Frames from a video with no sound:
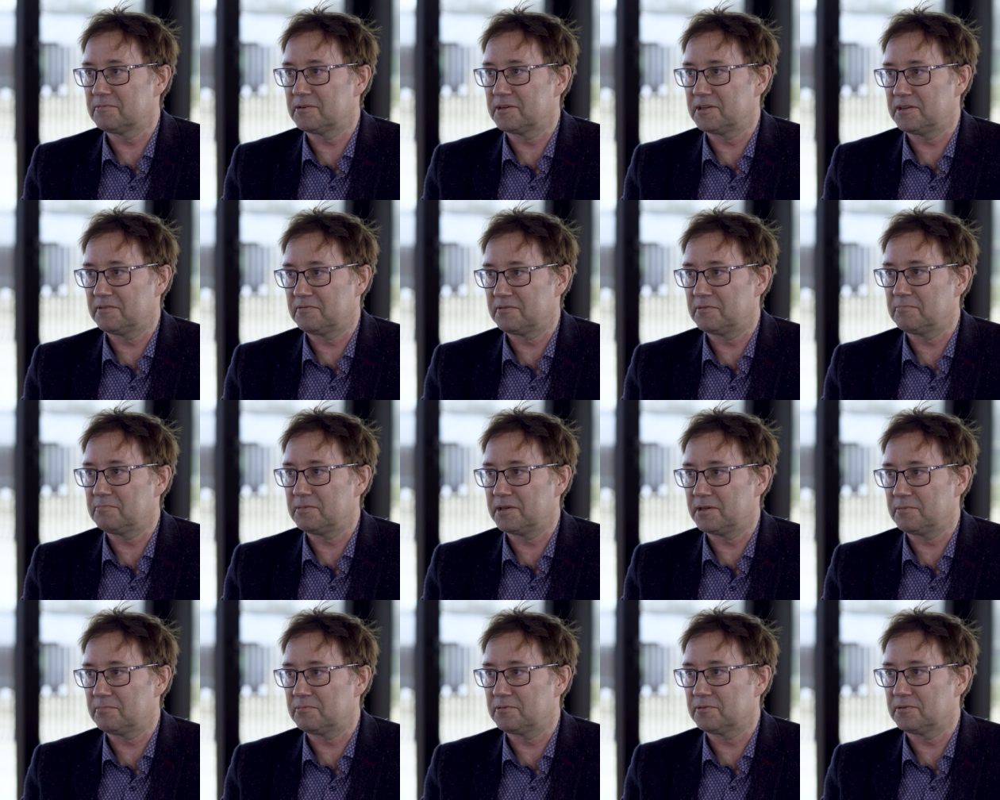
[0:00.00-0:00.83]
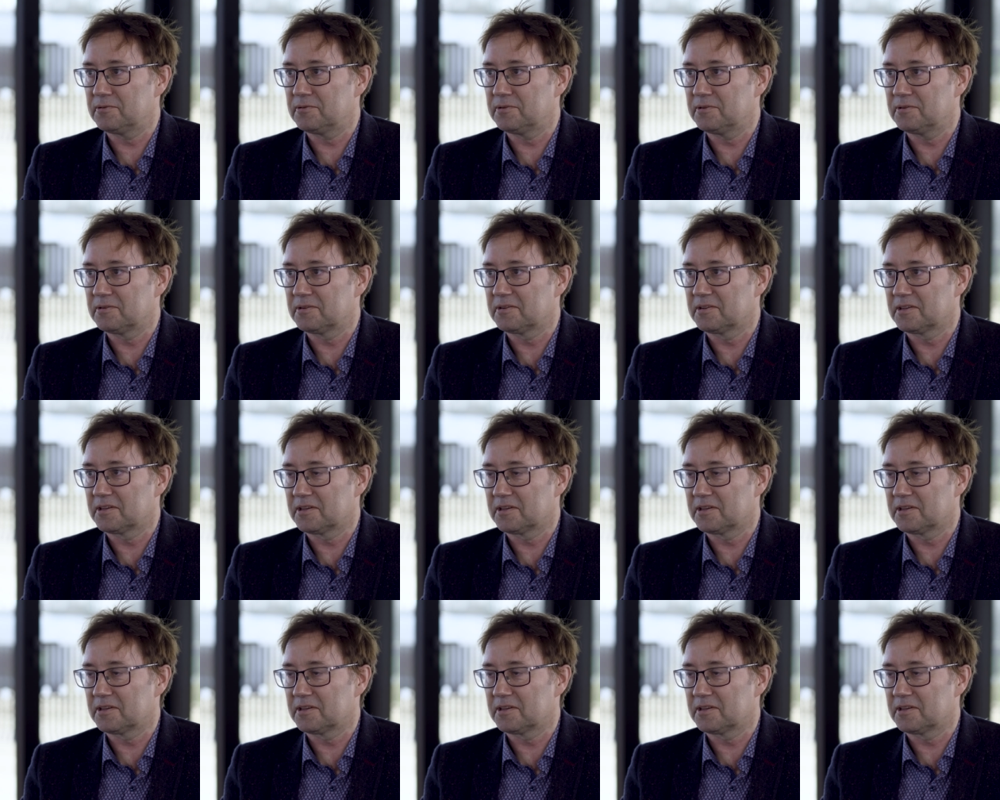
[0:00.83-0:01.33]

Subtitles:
where different people